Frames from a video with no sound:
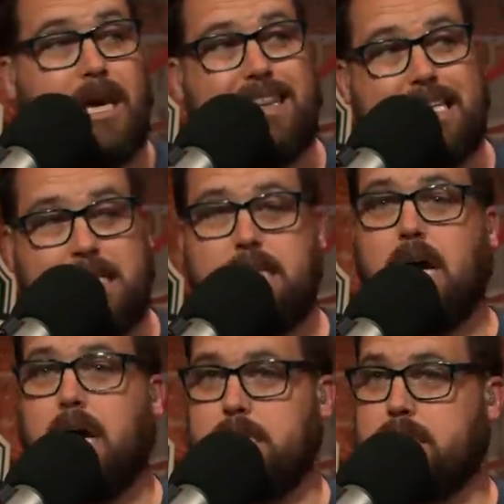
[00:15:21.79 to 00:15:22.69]
Unless he
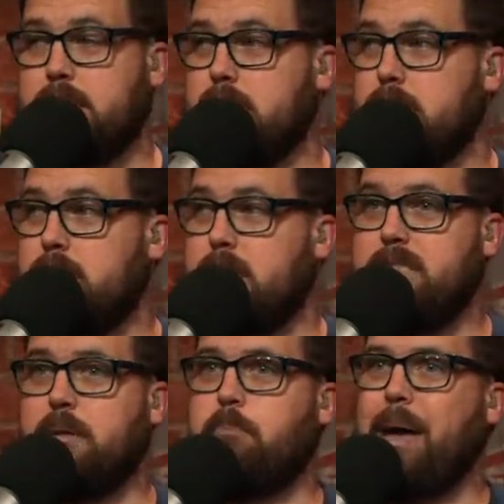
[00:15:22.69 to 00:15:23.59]
does,
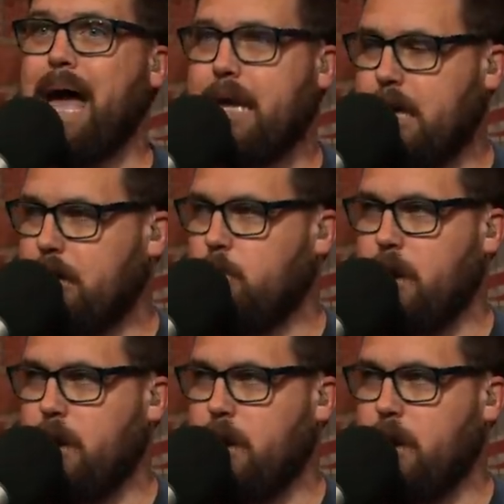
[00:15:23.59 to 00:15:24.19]
he's a back-end